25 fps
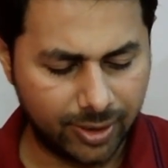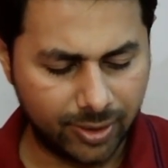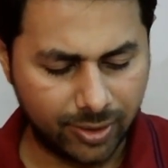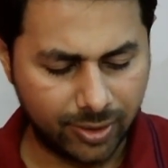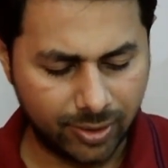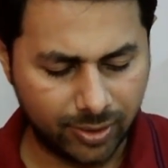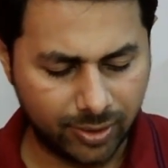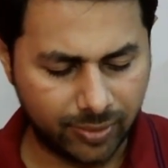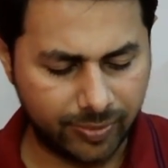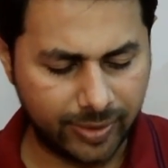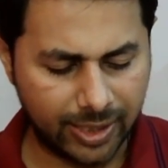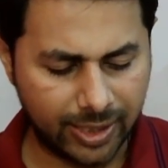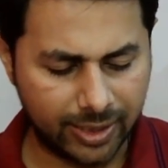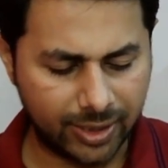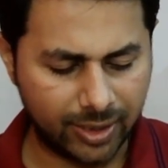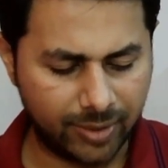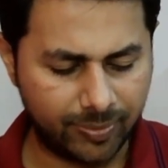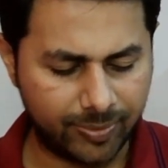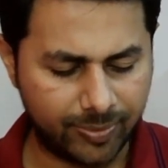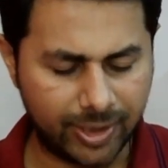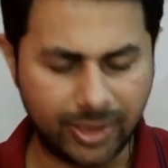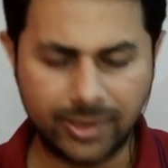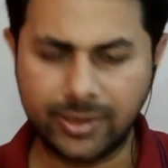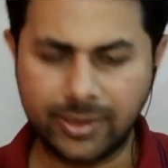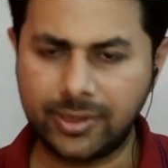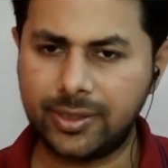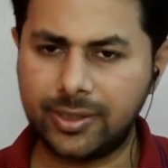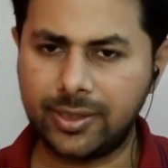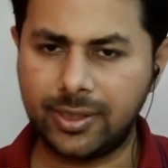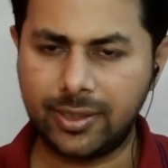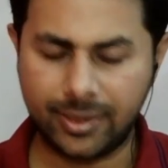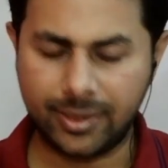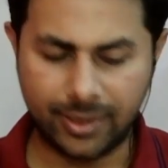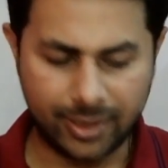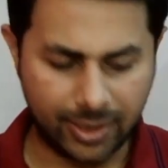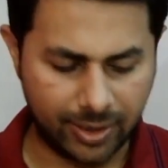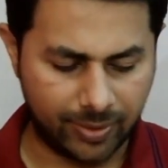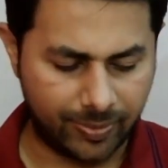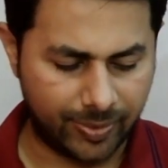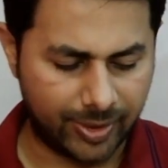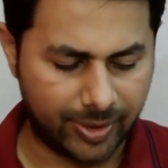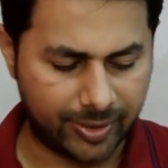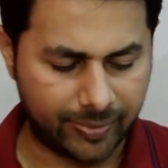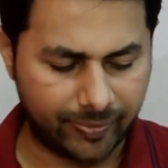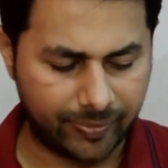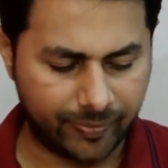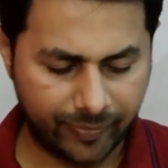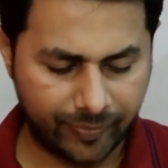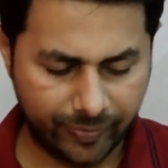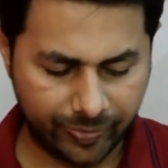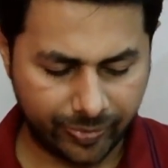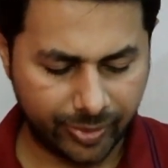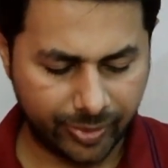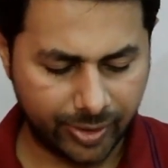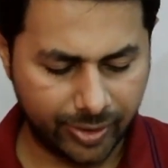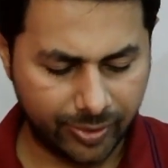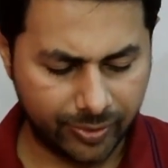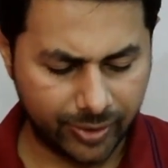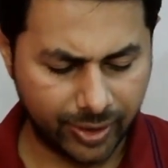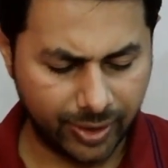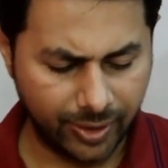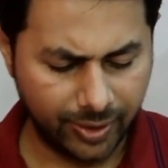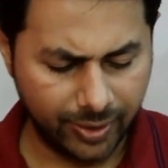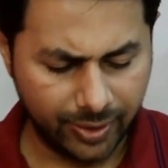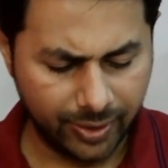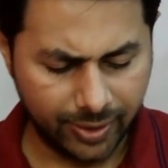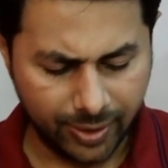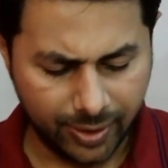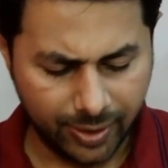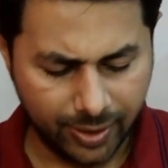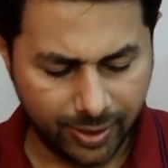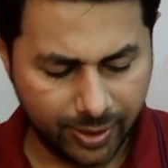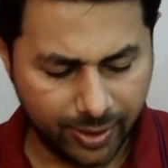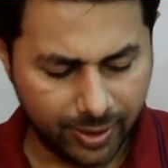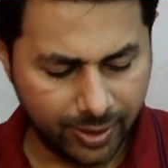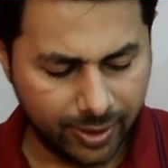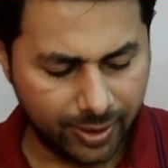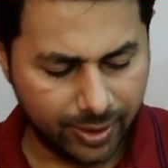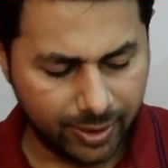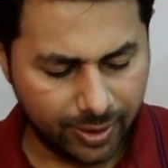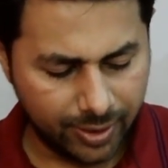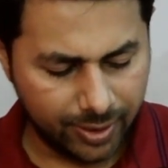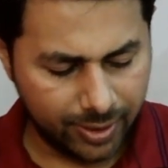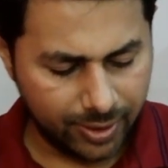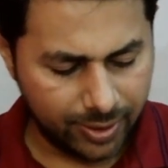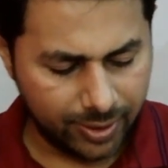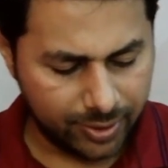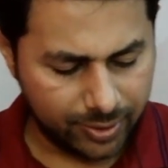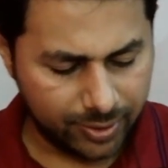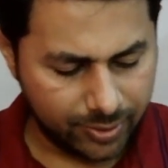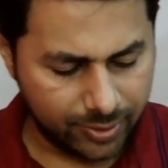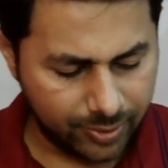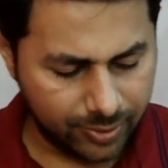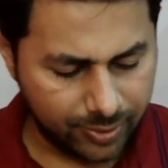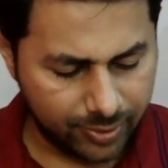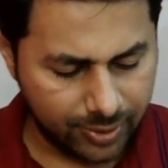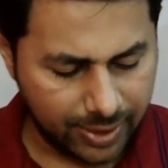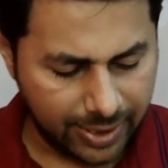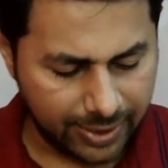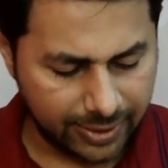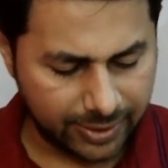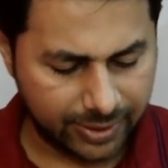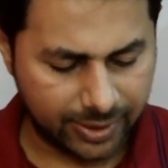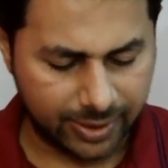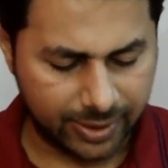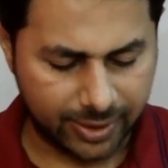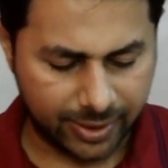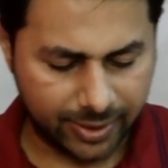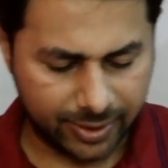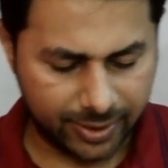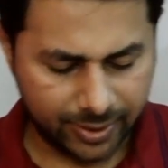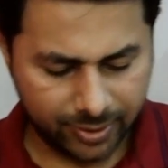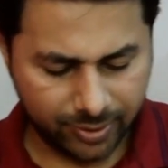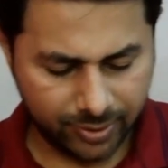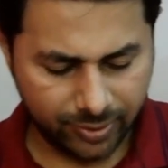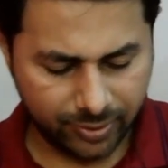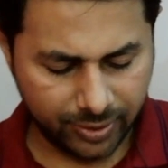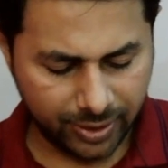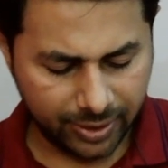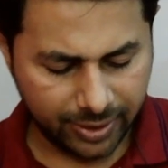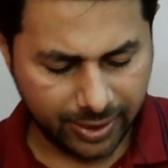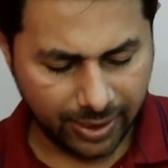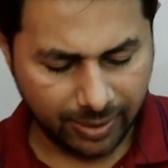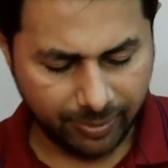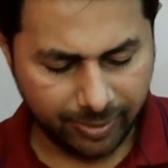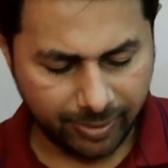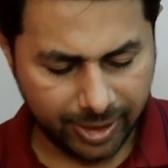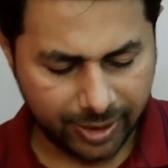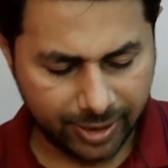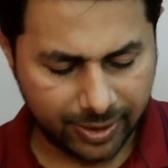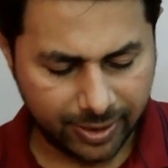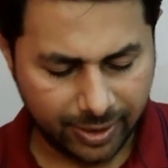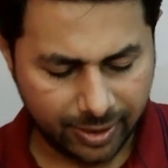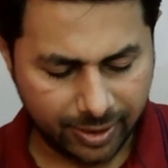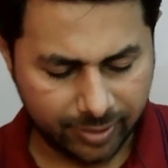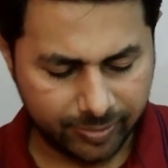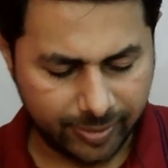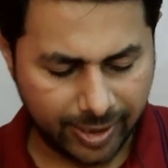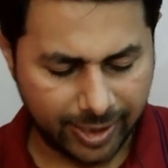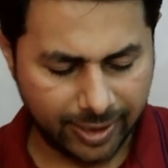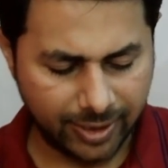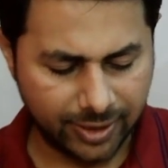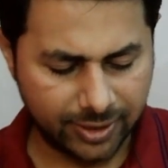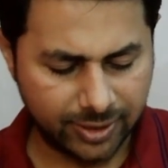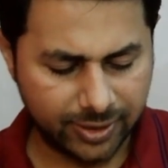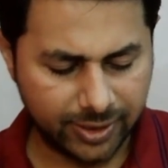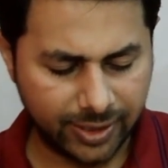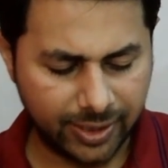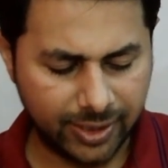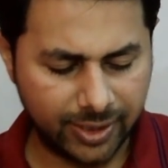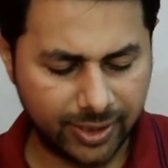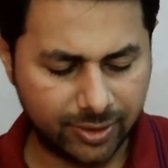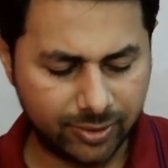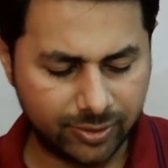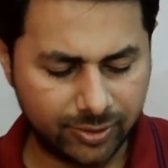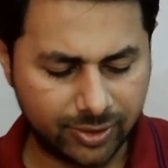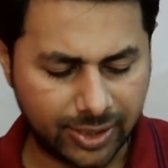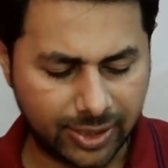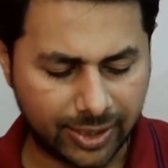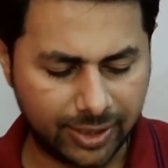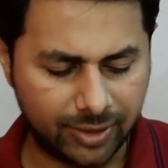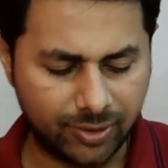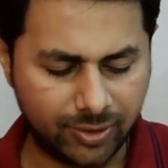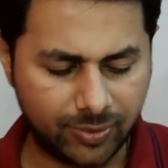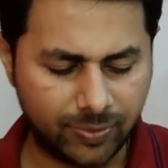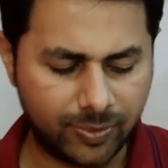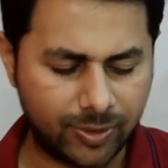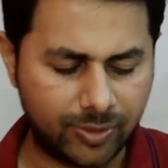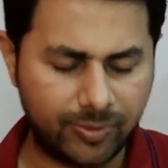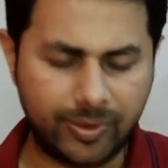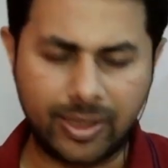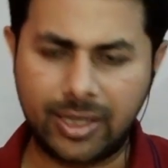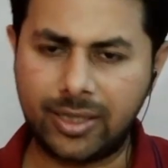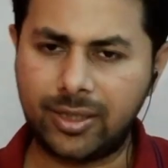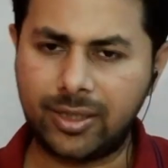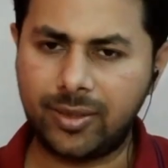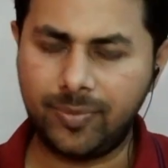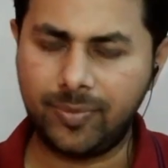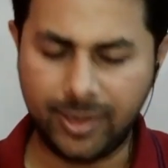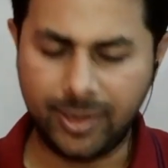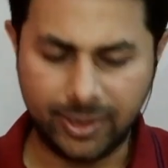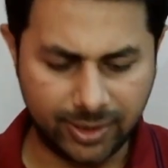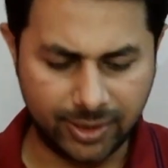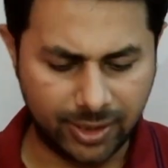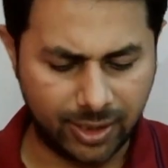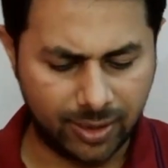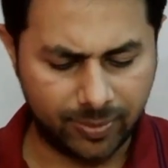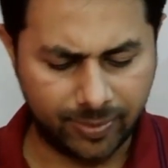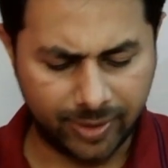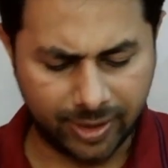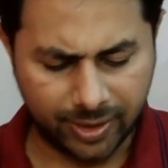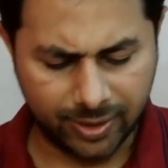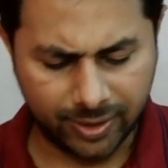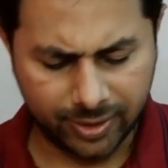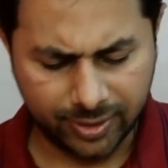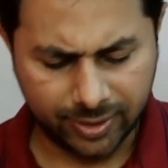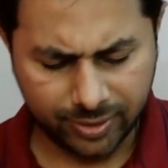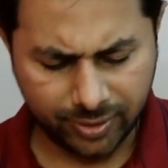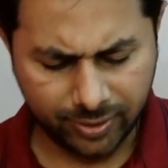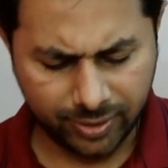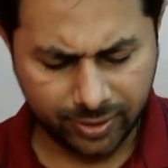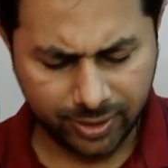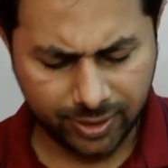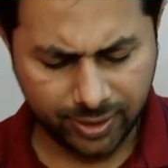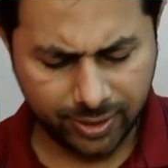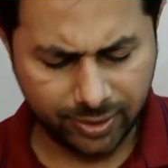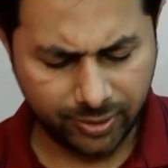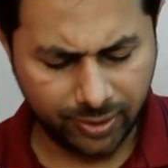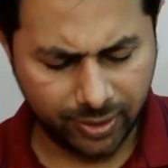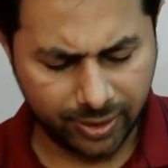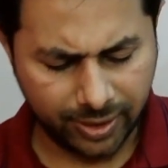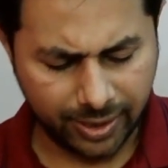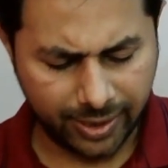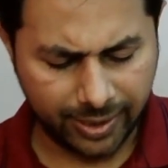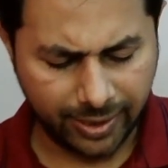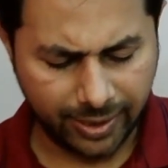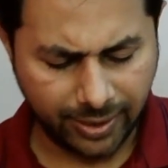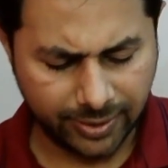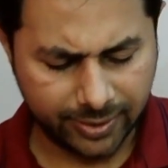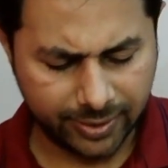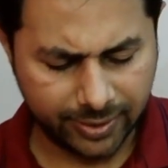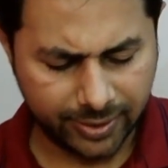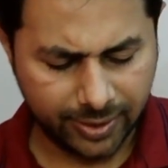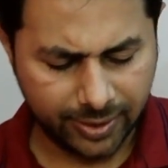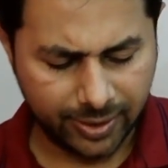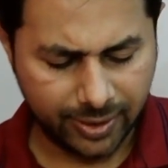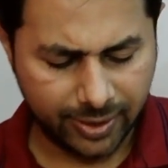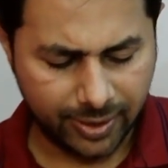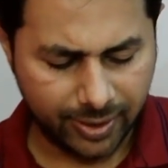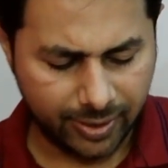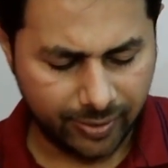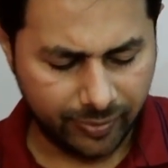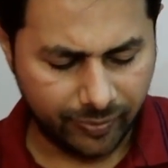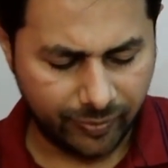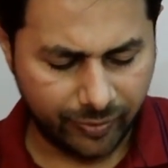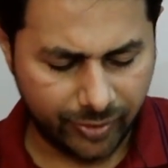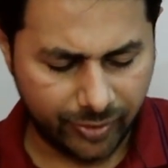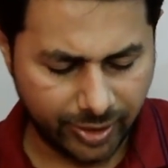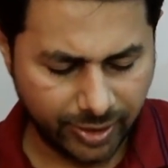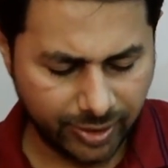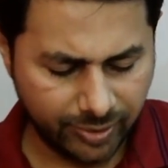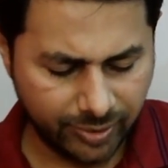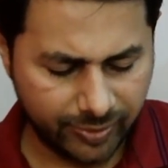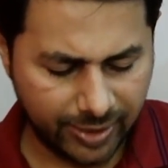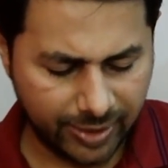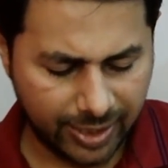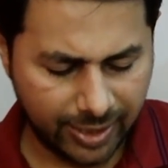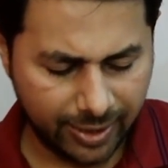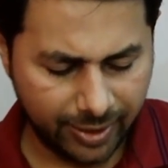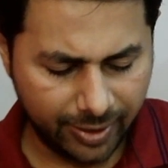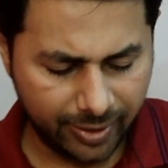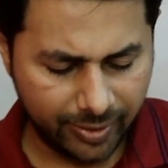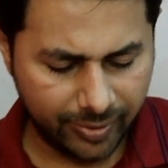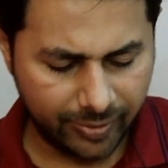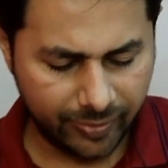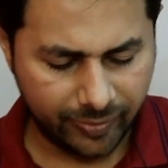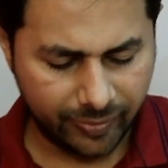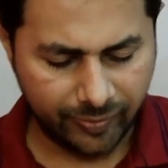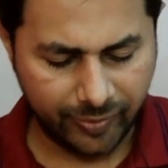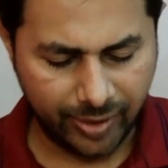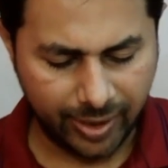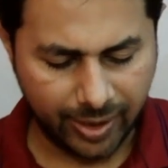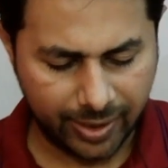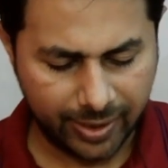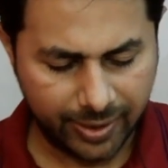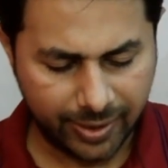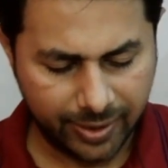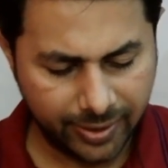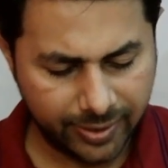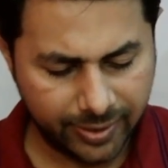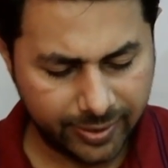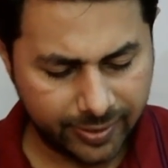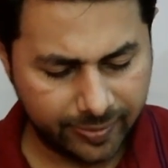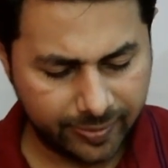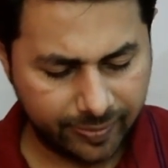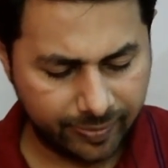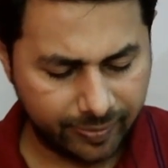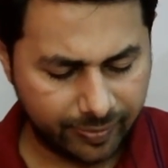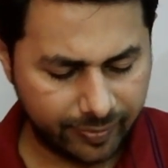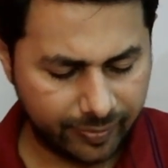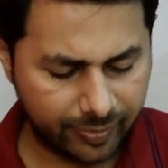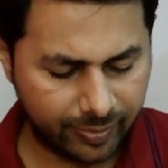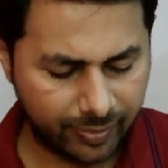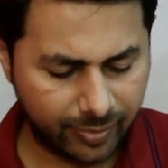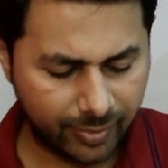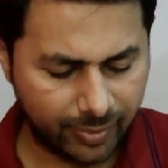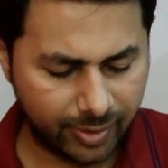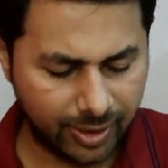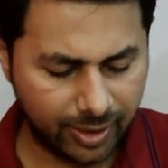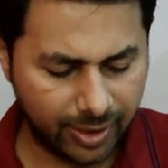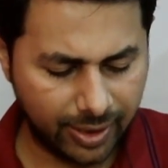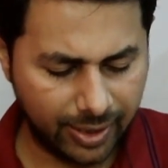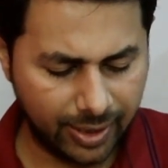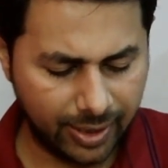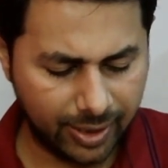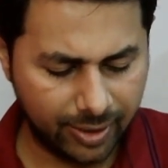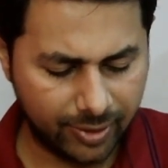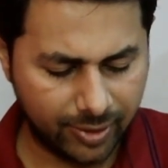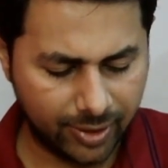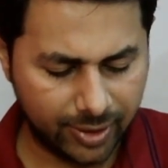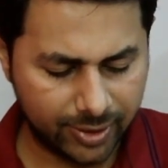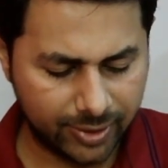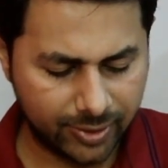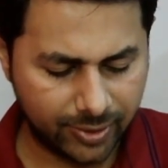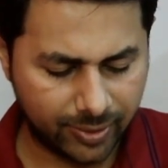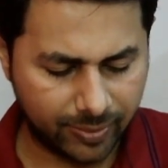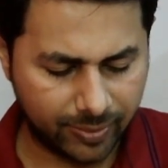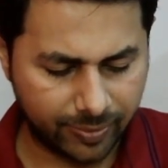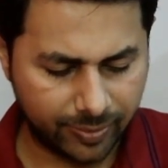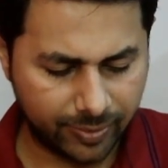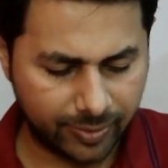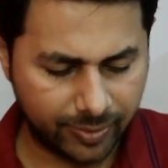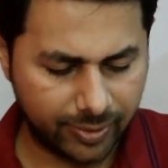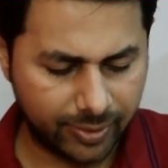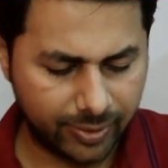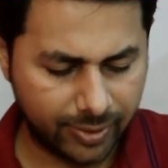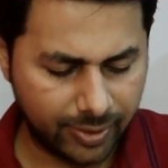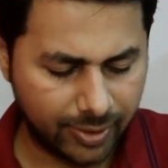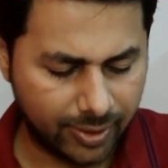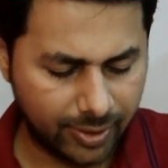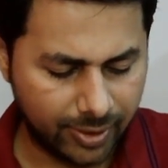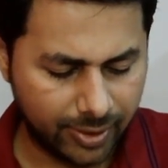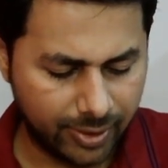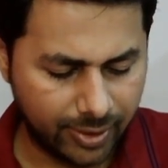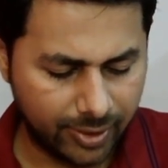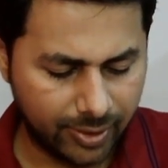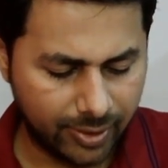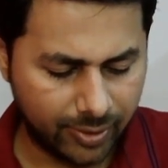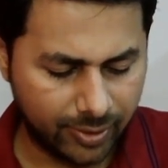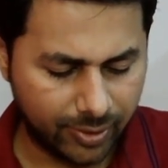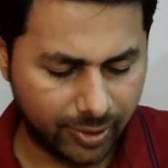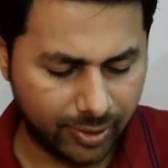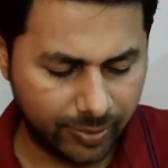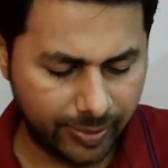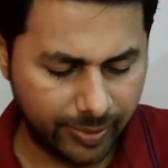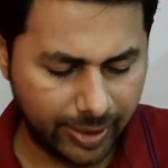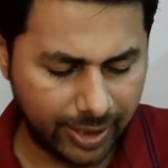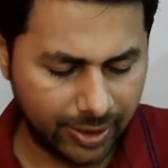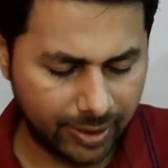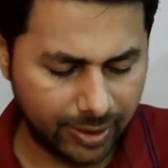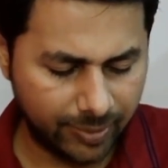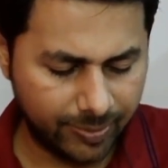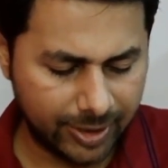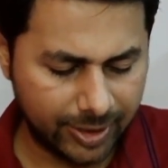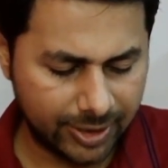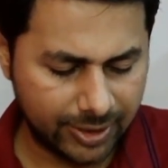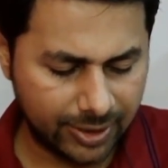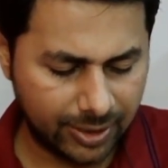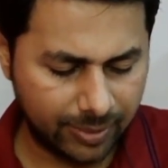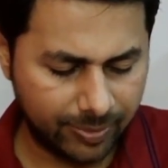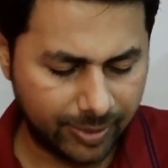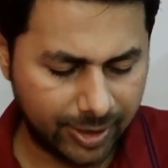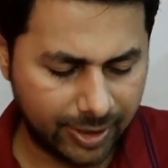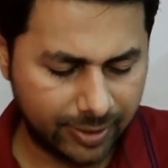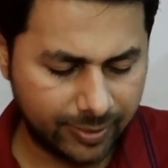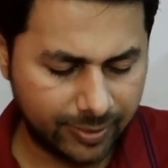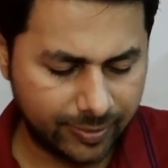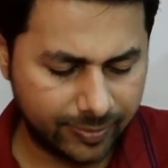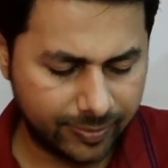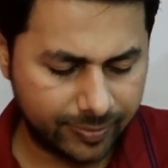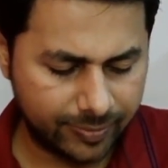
omega t plus alpha. Okay, so that's correct. So it can be written as minus a into sine of omega t plus alpha. So this is your x. What is y? Y is a cos of omega t plus alpha,